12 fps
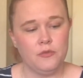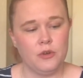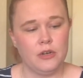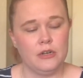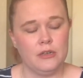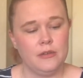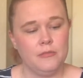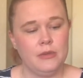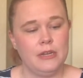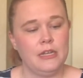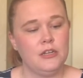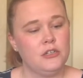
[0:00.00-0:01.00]
word
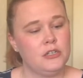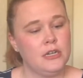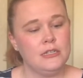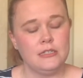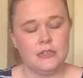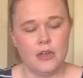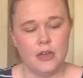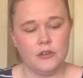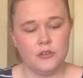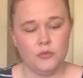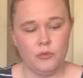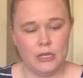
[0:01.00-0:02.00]
meaning does not
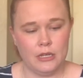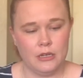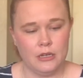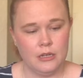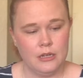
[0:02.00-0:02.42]
drink,